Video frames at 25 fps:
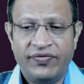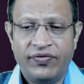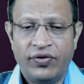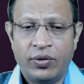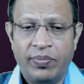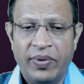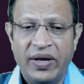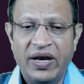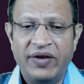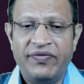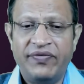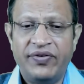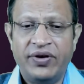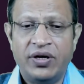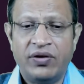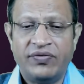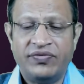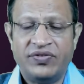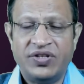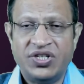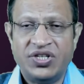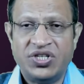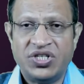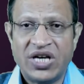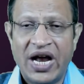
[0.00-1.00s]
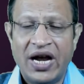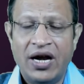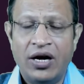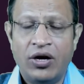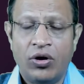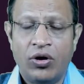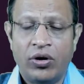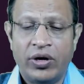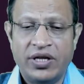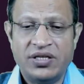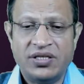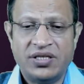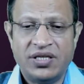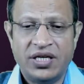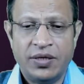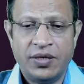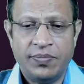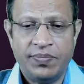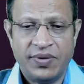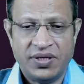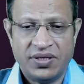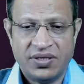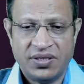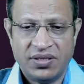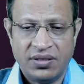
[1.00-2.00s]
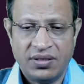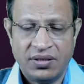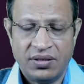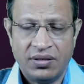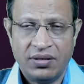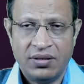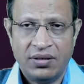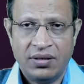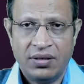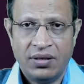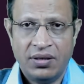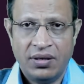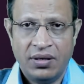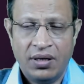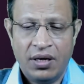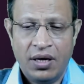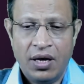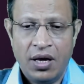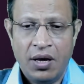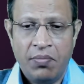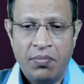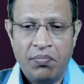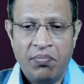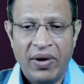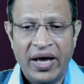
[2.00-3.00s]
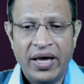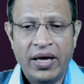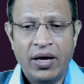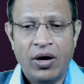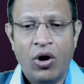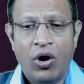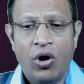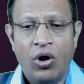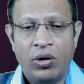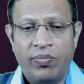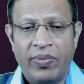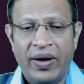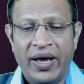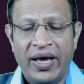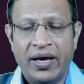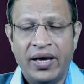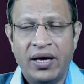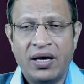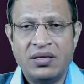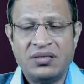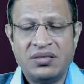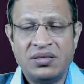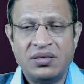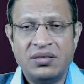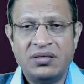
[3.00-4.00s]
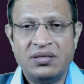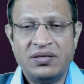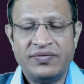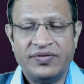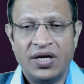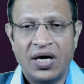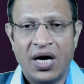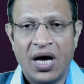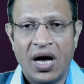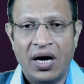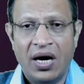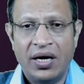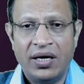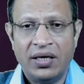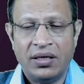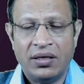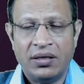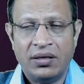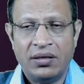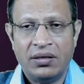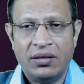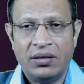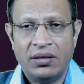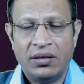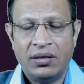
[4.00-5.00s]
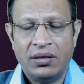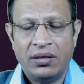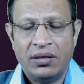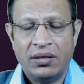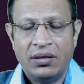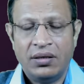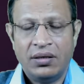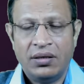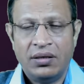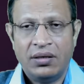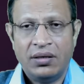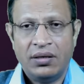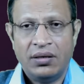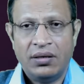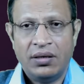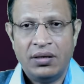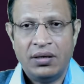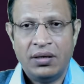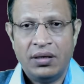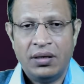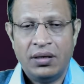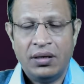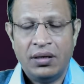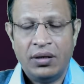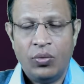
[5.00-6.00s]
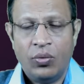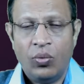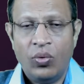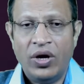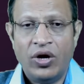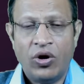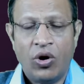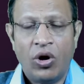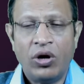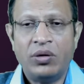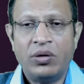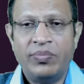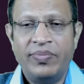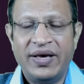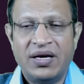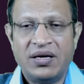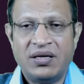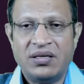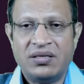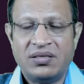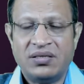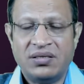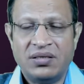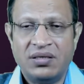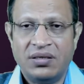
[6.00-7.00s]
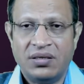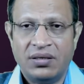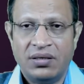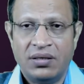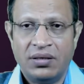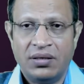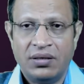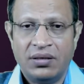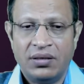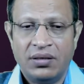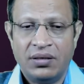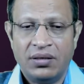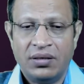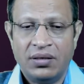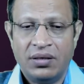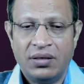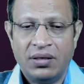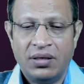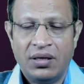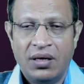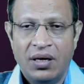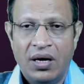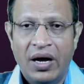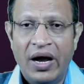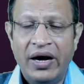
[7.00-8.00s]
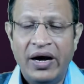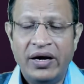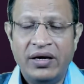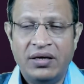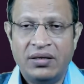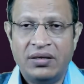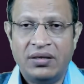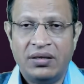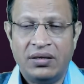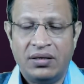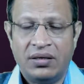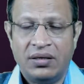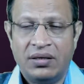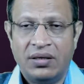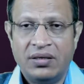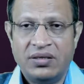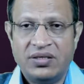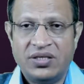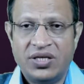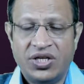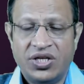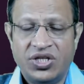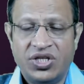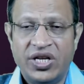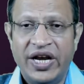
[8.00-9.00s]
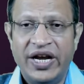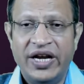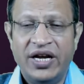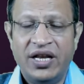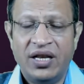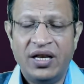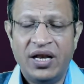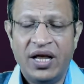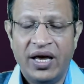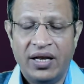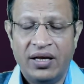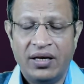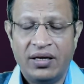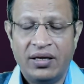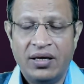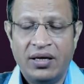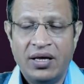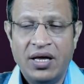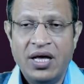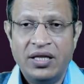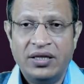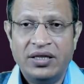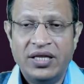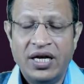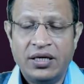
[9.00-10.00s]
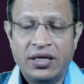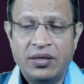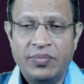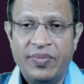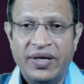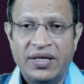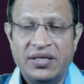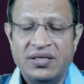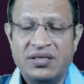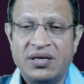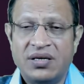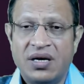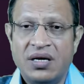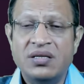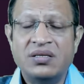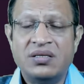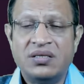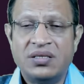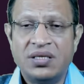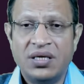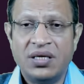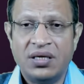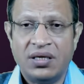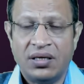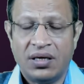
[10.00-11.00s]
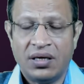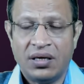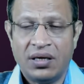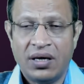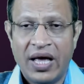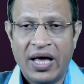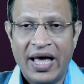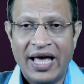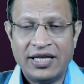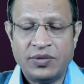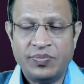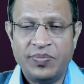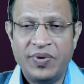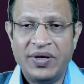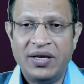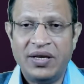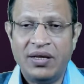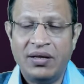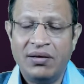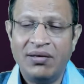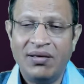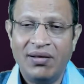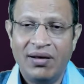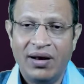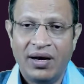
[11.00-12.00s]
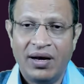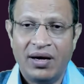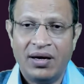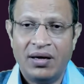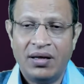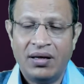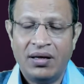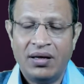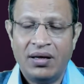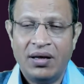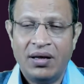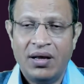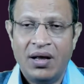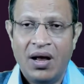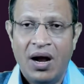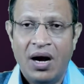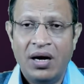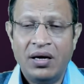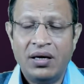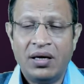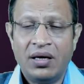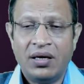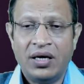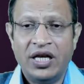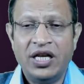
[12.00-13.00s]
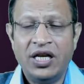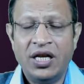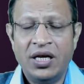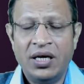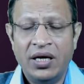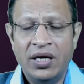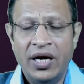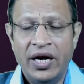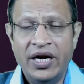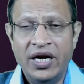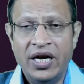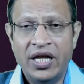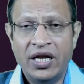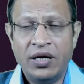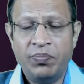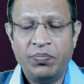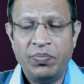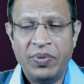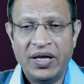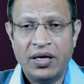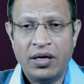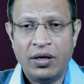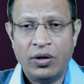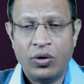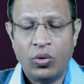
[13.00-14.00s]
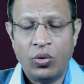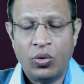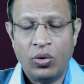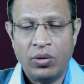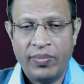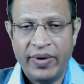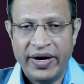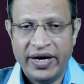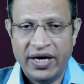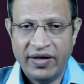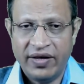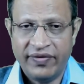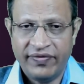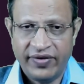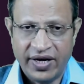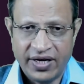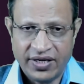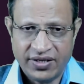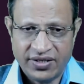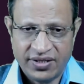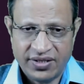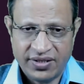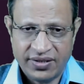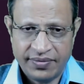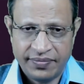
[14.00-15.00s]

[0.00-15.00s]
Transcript: for benefit of the child or insane person by or by consent of the guardian will not be considered under section 89 that means consent has been ingrained under indian penal code my dear friends